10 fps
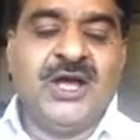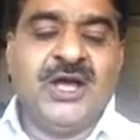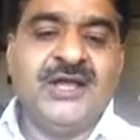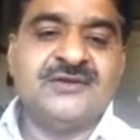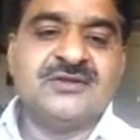
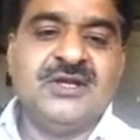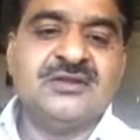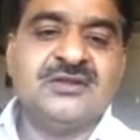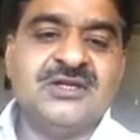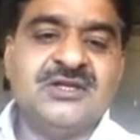As
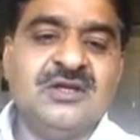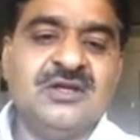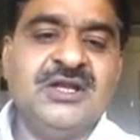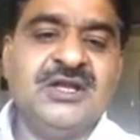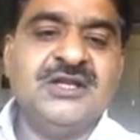length is
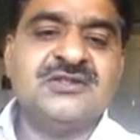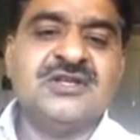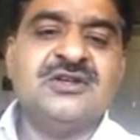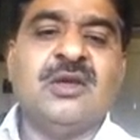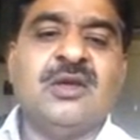L is
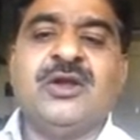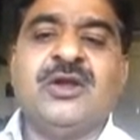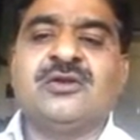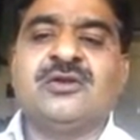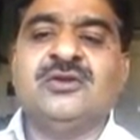in
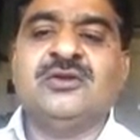denominator,